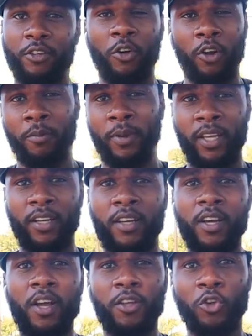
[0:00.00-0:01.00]
You know what I mean?
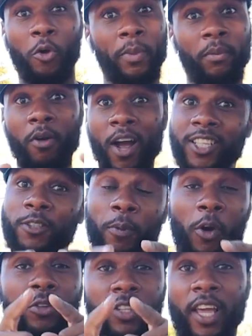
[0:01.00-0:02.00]
So remember I
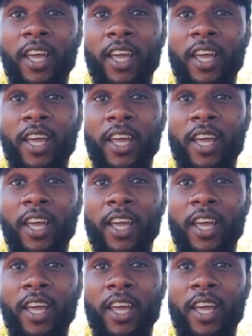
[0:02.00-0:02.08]
spoke